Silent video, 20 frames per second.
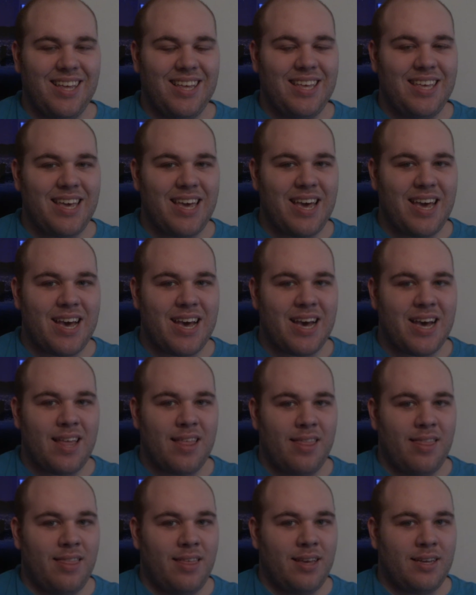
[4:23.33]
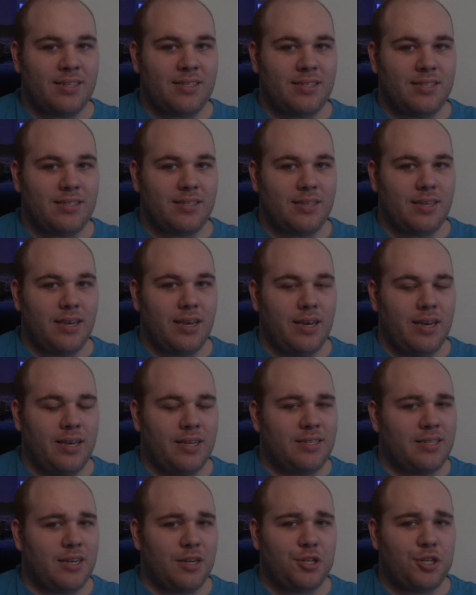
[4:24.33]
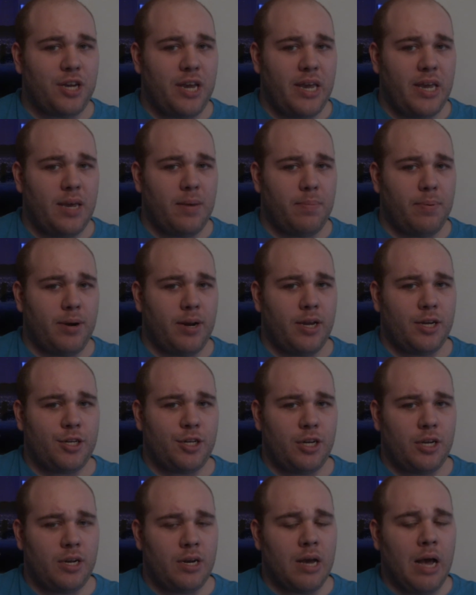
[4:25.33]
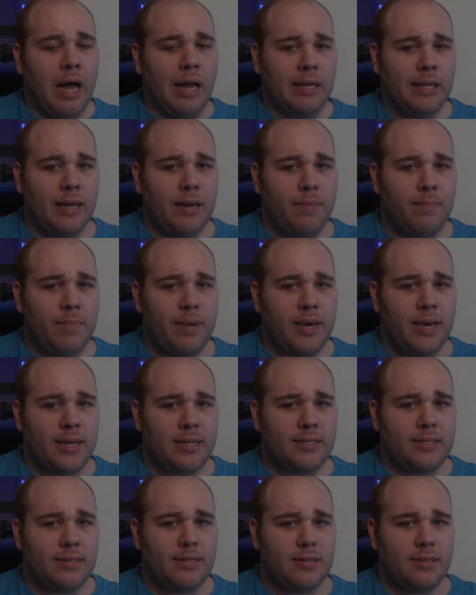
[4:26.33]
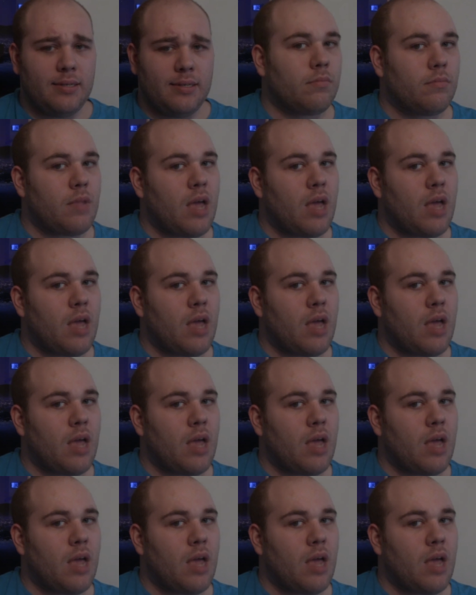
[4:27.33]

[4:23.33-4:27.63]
Yeah, this is a shaky prediction, I'll admit.